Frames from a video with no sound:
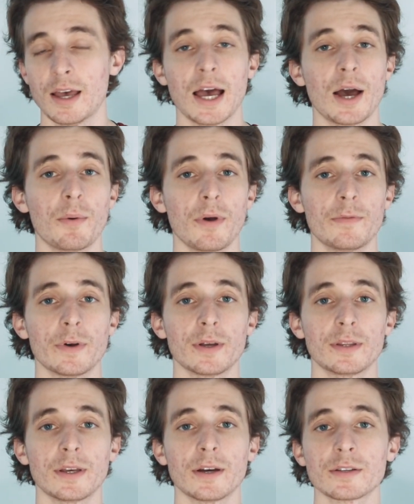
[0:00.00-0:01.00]

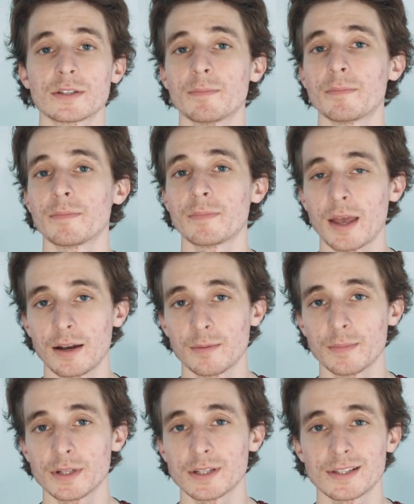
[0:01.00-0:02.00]
However, there are some
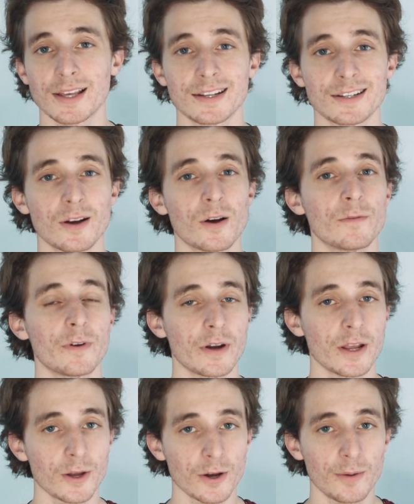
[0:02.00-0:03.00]
elements that are
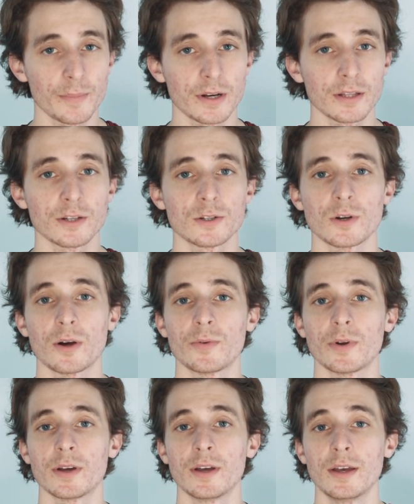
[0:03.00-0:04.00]
very common in the
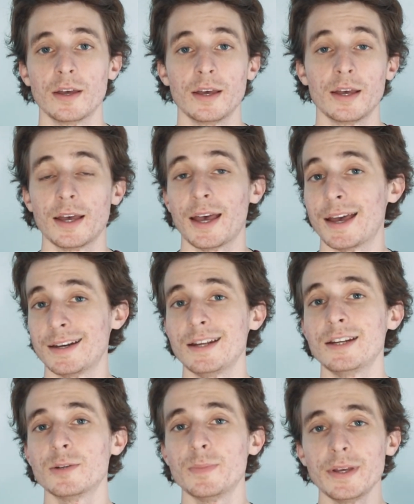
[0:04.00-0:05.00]
genre and
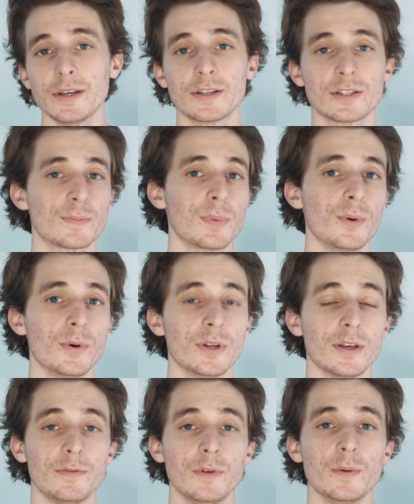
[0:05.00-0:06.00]
need to be explored
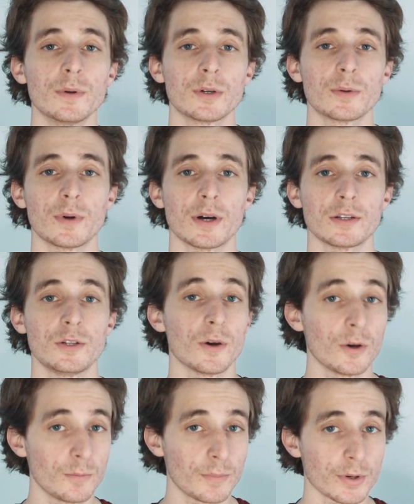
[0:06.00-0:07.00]
if you want to write your
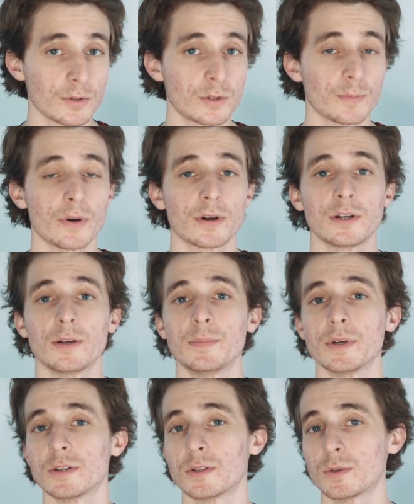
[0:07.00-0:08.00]
own
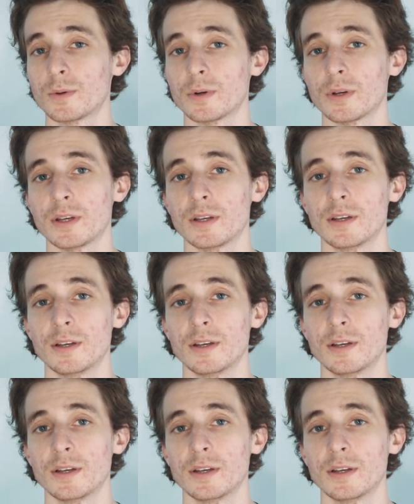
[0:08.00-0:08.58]
post-apocalyptic story.